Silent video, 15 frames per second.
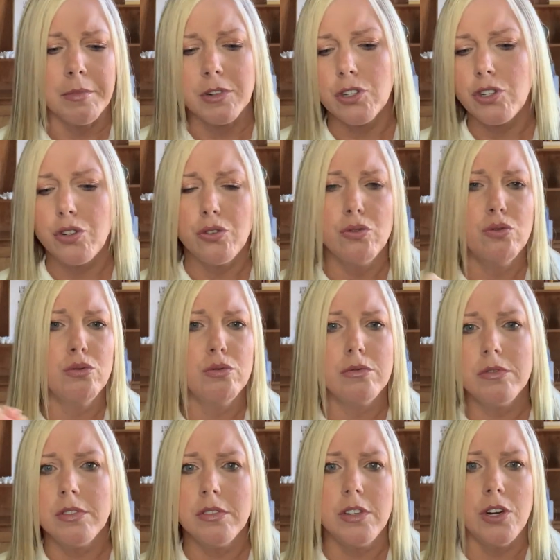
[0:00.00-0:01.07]
two,
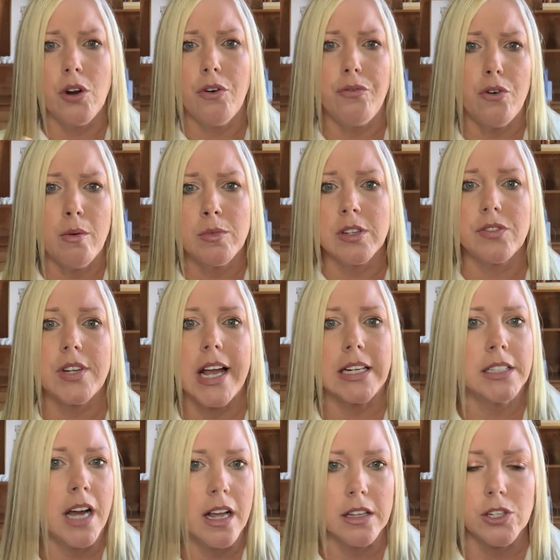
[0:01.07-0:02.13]
forms of
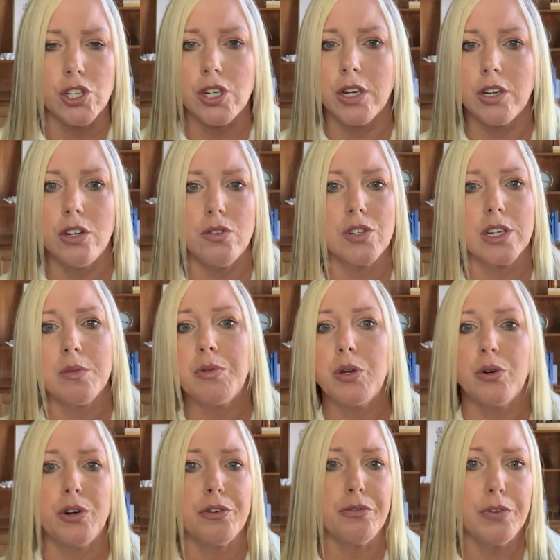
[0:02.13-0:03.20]
technology, you could use a
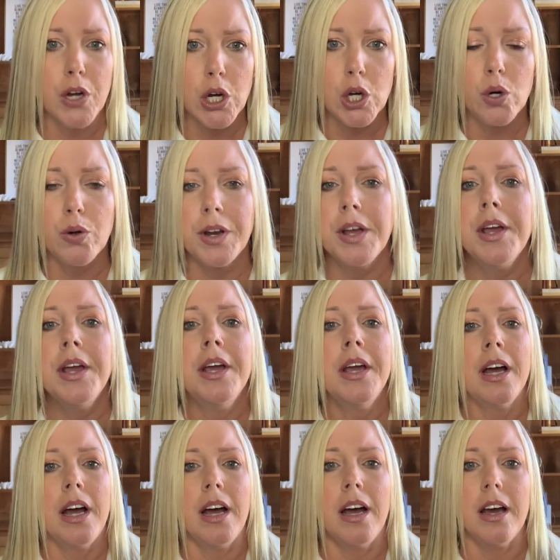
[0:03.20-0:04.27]
computer and a phone.
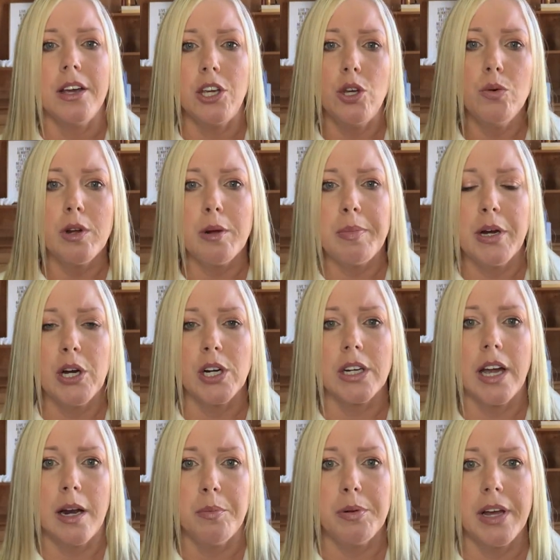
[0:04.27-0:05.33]
You and a parent
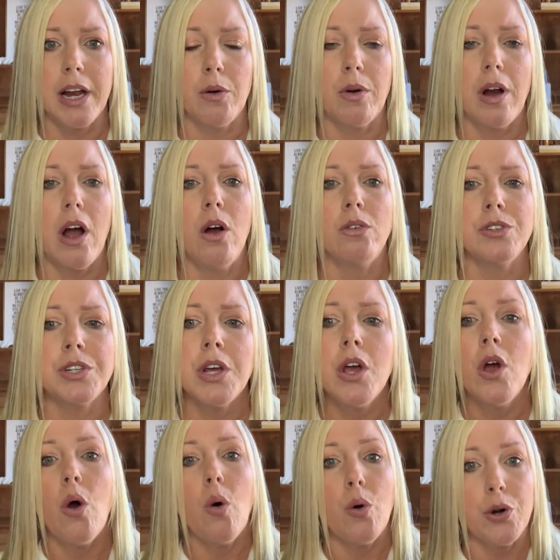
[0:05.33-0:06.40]
kind of play around,
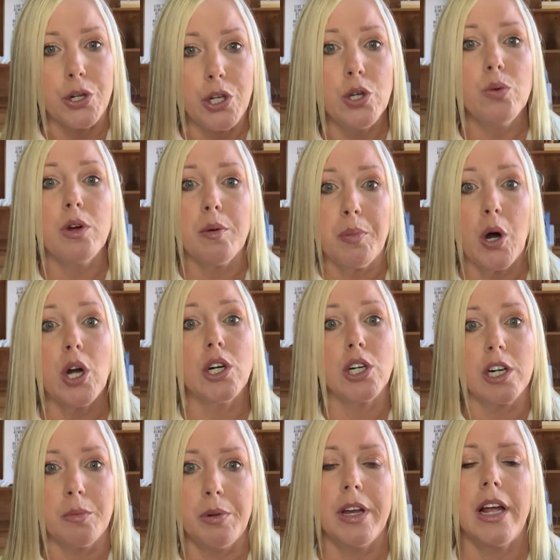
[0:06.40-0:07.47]
or you and a partner
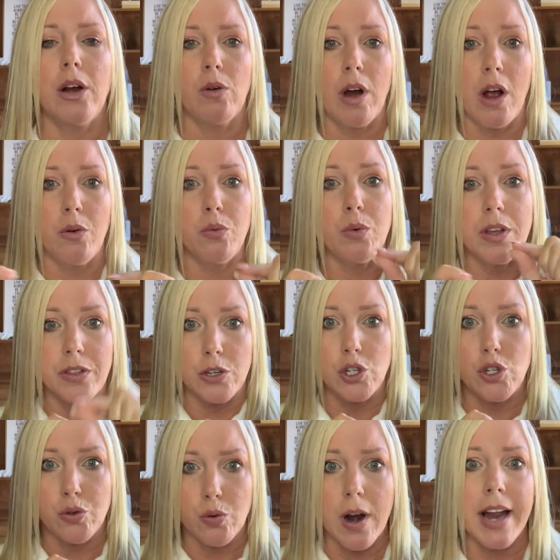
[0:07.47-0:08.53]
could play around with
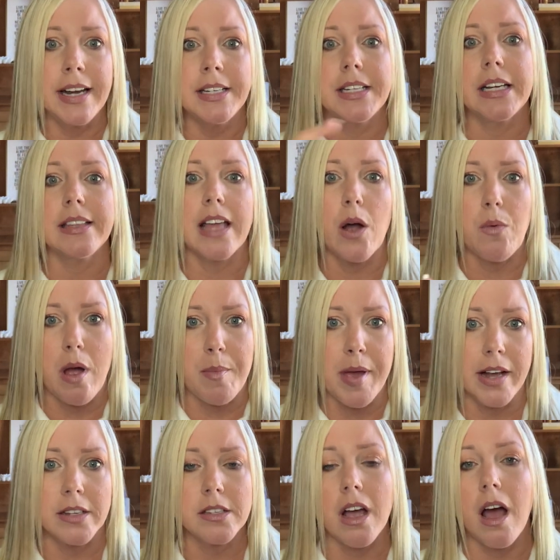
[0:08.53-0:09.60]
trying to get that
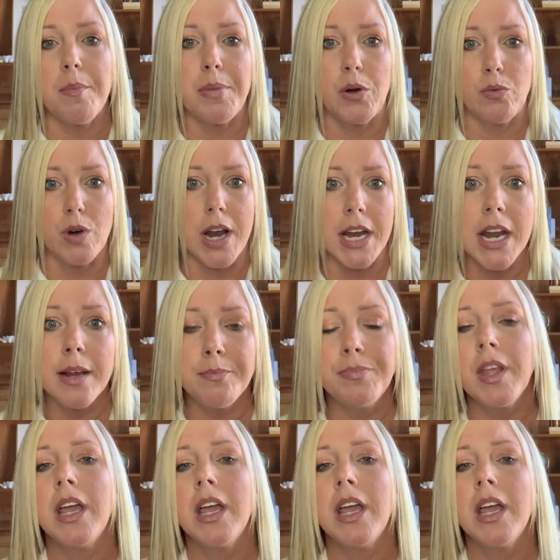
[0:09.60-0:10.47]
WebEx up and running.